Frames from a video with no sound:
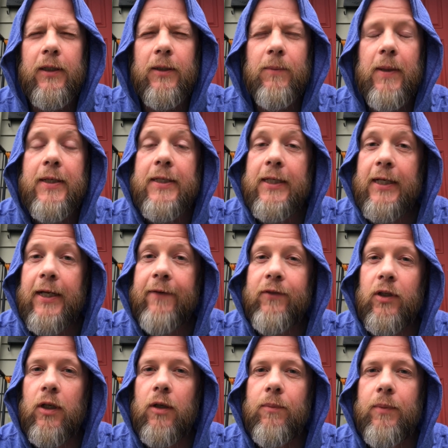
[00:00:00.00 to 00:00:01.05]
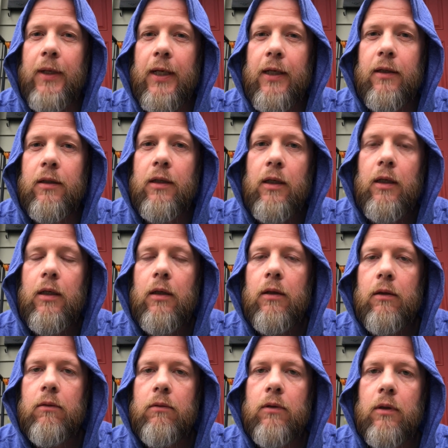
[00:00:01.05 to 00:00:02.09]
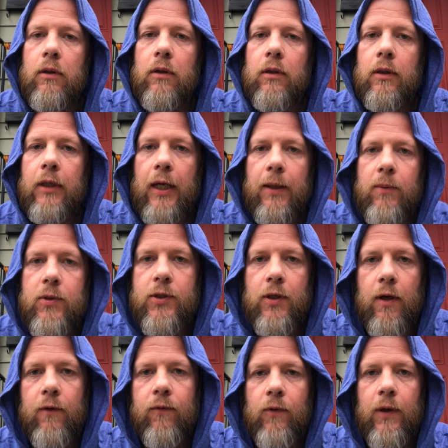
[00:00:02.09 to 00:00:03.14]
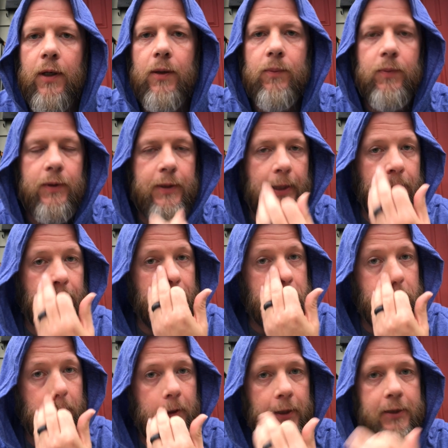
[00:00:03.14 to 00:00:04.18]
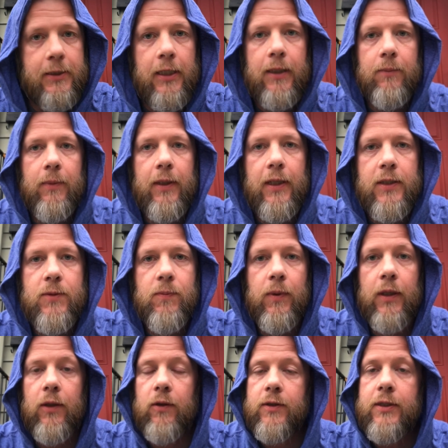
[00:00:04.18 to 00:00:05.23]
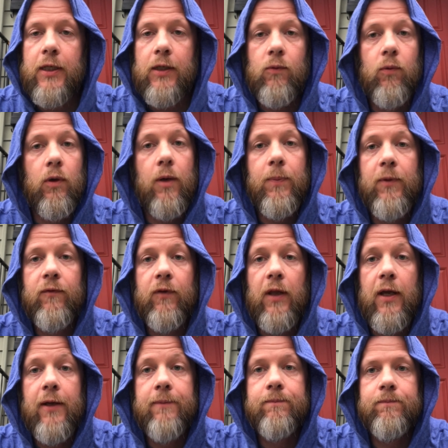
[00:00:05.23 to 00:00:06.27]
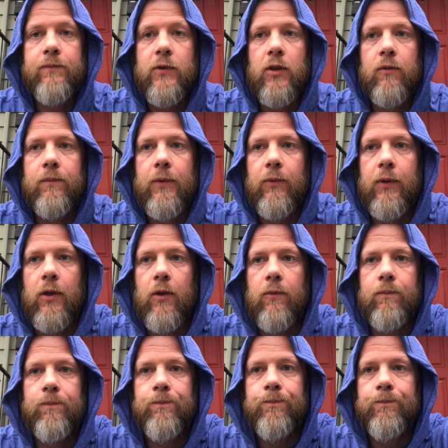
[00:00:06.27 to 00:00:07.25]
I did have to update the camera software, but that only took like 10 minutes. But it looks like we're up and flying. So here we go.